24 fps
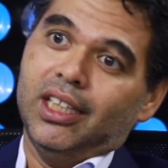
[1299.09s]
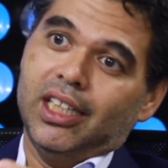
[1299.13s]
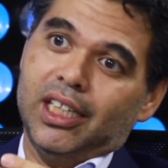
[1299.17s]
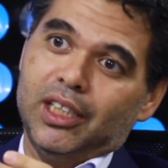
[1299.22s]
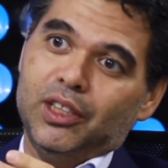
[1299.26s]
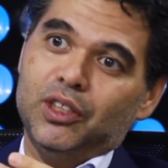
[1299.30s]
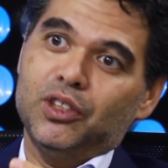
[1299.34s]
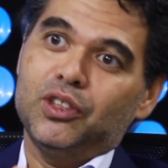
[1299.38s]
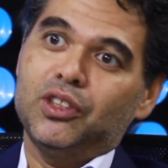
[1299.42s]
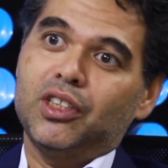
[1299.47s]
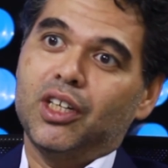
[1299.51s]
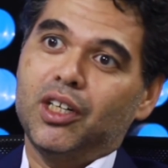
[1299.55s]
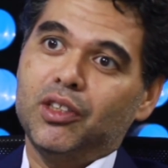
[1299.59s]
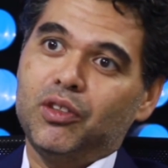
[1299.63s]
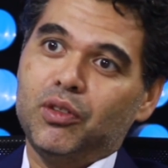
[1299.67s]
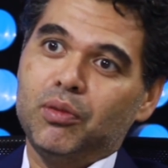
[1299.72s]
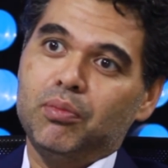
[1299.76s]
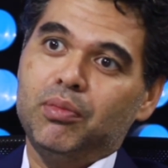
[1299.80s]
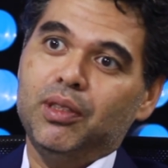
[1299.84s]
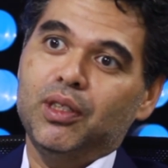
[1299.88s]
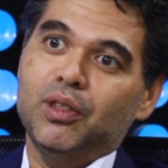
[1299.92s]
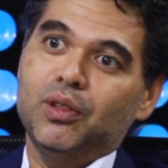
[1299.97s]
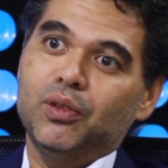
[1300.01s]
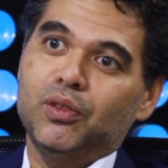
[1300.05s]
you start to
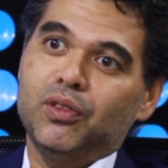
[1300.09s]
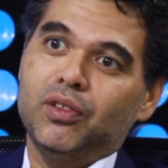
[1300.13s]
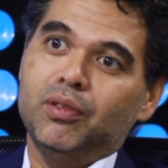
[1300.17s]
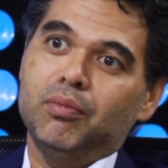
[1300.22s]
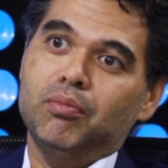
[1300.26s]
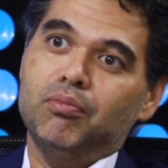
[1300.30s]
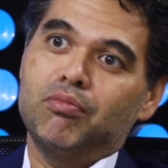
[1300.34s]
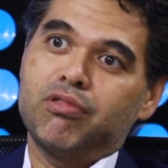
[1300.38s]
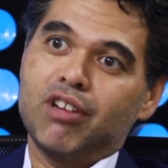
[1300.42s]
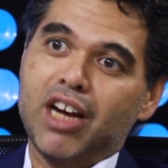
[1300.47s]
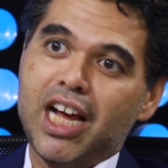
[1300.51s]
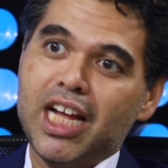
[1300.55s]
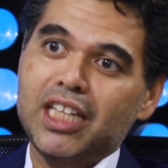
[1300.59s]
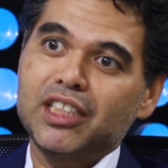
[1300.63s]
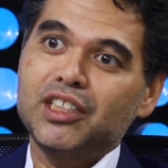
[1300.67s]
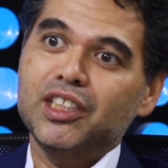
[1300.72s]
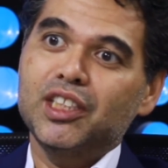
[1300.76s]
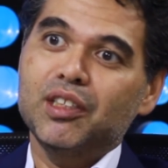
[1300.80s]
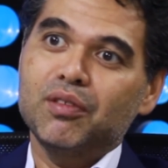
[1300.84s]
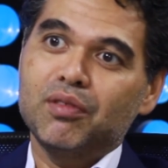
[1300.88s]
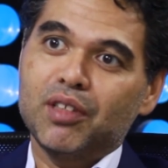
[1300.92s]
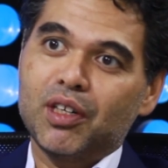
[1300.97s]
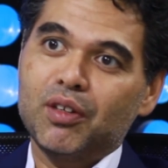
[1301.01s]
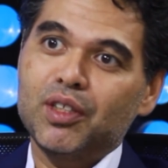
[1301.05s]
build brands in
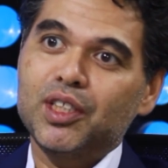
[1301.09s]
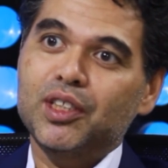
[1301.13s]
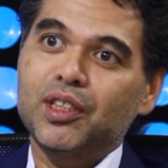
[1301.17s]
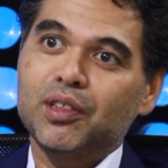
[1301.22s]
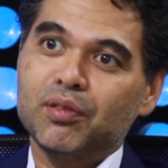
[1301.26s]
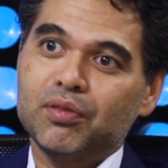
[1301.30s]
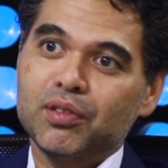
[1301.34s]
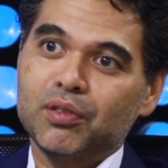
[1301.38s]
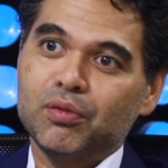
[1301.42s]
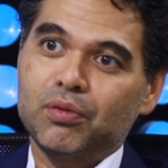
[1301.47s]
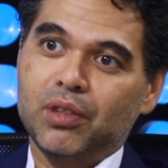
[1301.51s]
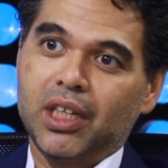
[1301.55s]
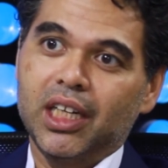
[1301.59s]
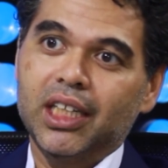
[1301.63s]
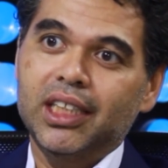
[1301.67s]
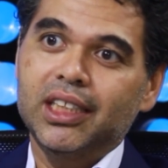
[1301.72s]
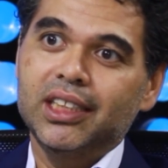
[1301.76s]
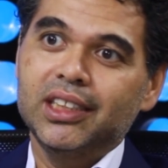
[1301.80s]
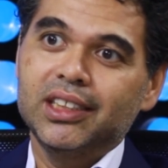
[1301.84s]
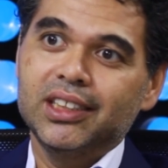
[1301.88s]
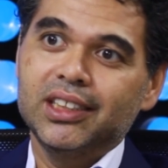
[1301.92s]
a very different way.